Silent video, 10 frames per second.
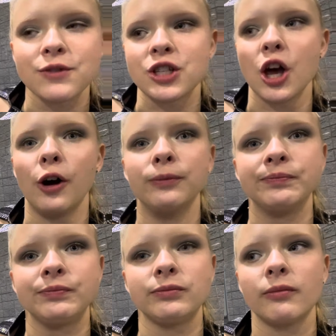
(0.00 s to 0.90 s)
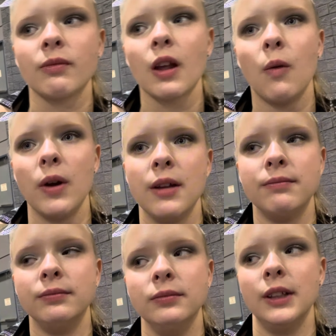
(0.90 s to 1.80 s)
so we
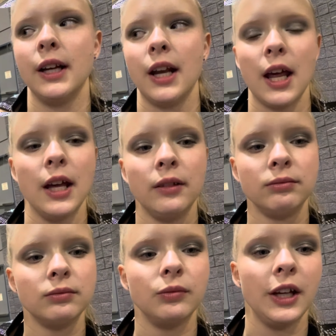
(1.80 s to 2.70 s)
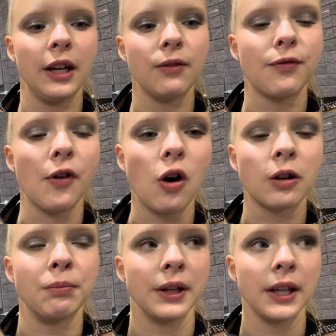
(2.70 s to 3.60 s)
didn't hit. We didn't fall
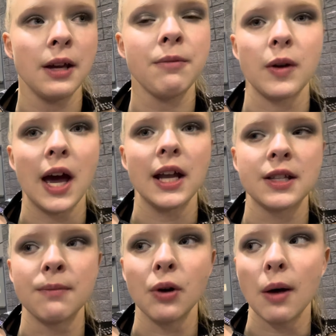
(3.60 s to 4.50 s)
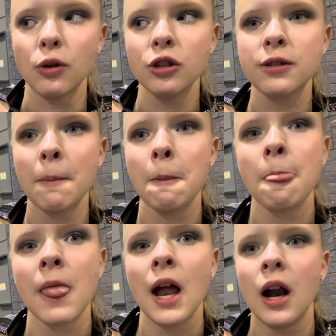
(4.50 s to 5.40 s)
completely, but we had some bobbles.
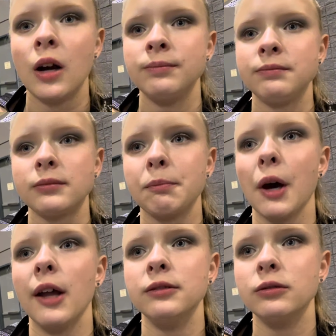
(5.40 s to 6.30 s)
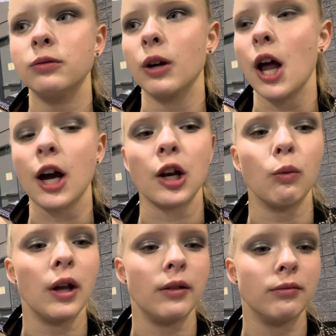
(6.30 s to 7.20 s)
But we're not gonna
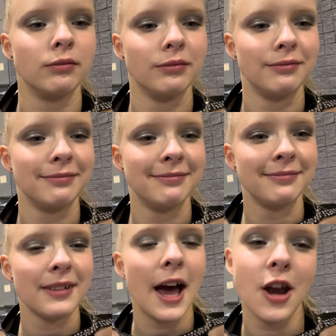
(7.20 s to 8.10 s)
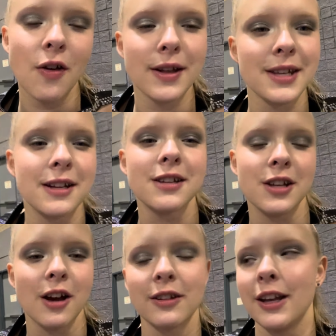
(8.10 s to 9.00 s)
win. I know that's like
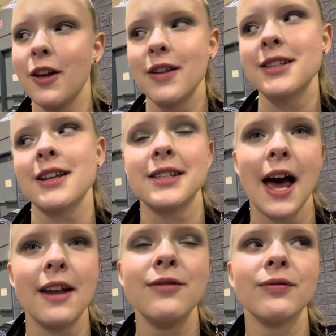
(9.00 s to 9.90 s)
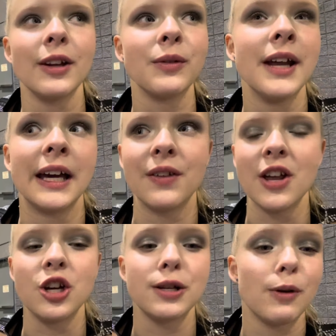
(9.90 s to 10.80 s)
deduct. I know that's like sad, like negative
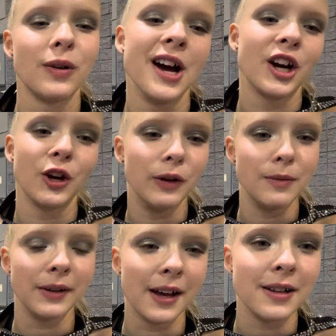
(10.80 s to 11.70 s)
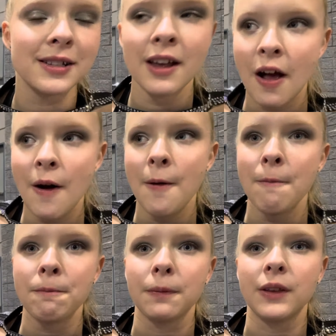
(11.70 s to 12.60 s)
energy, but we're not gonna win because
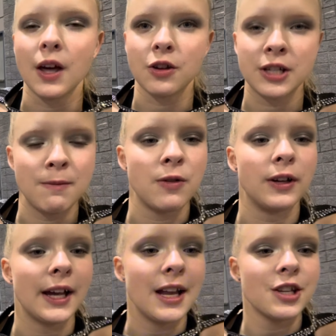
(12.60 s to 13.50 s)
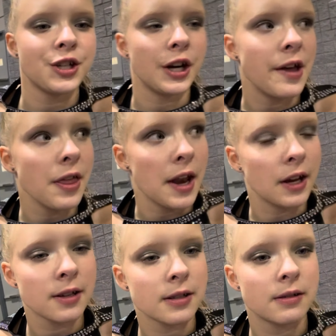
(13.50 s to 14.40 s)
the other team we were against, Cheer
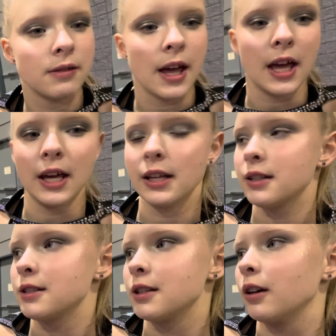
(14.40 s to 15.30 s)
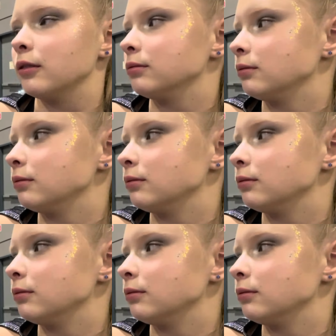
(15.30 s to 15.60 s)
Athletics, they hit. So.